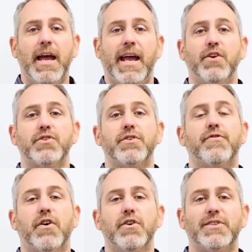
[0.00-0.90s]
here's the
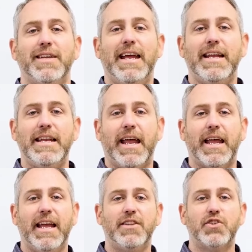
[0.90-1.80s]
first ending.
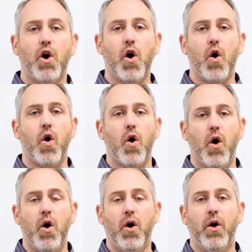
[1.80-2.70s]
It's
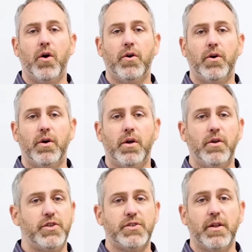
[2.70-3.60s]
O,
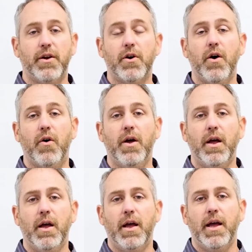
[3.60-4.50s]
just the letter O.
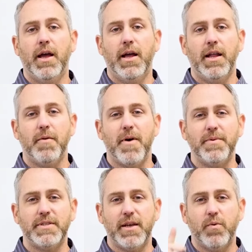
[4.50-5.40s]
And you might
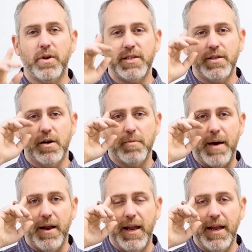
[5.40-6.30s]
be saying, what is he talking
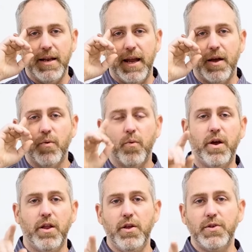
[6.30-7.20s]
about, an ending? We're
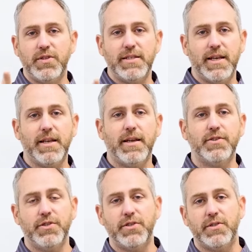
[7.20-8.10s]
going to use these endings
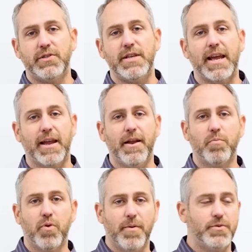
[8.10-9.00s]
in just a second. I
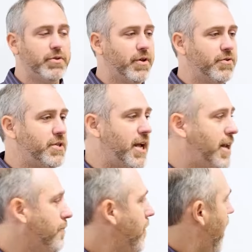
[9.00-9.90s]
promise you'll understand
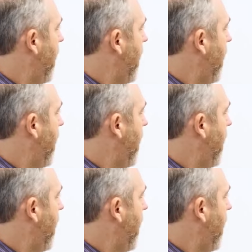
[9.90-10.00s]
it.